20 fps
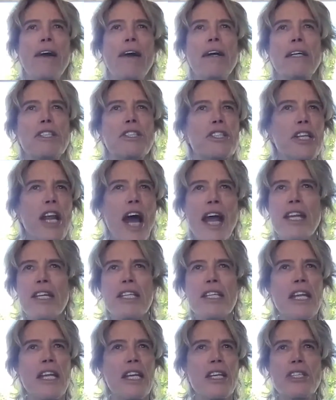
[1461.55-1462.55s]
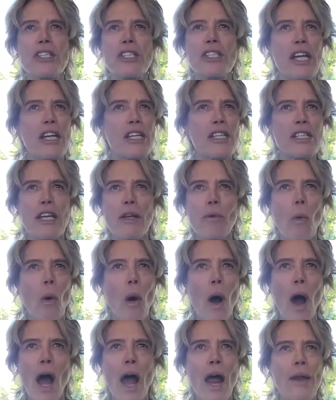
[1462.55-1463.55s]
It's
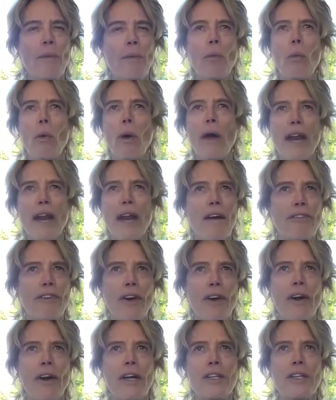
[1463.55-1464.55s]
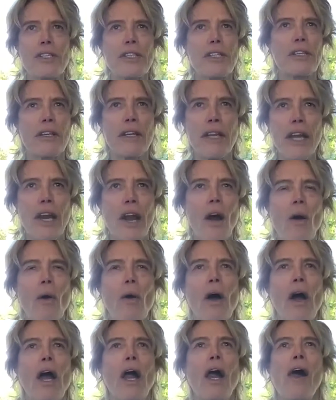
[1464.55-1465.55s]
1961, whatever. It's,
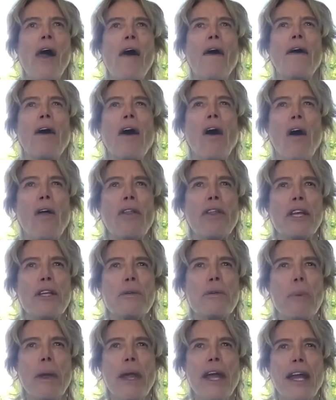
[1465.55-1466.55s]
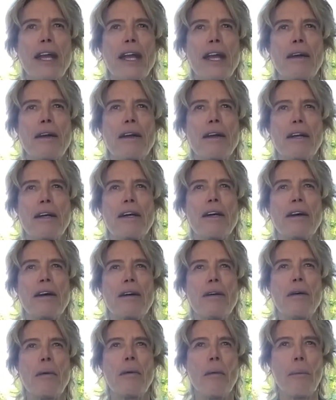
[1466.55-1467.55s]
all these big
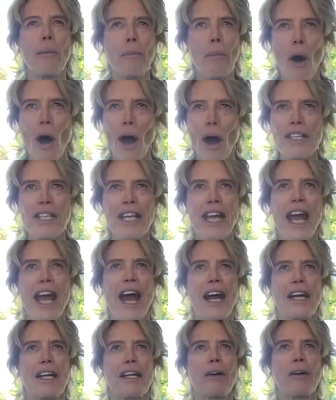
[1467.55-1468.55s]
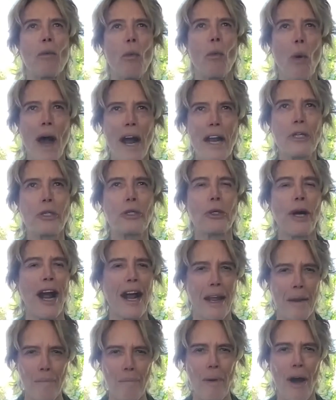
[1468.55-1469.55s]
Pontiac, wide
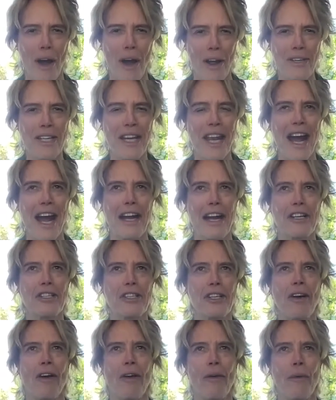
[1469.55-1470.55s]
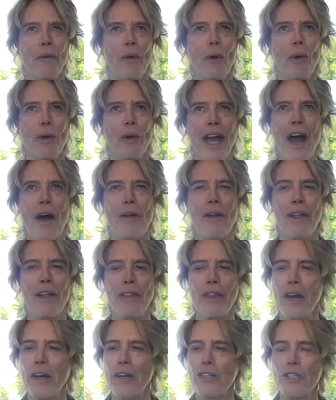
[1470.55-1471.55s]
track and Pontiacs are rolled out, and
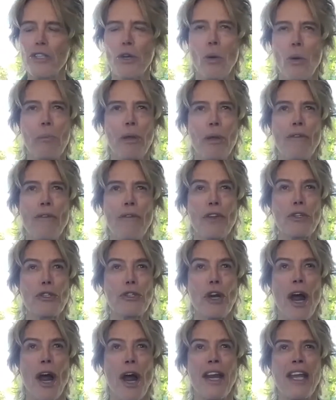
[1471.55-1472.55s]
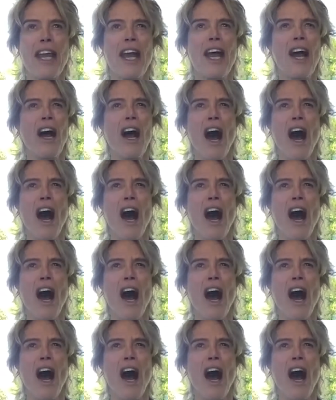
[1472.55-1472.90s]
they're so beautiful and shiny.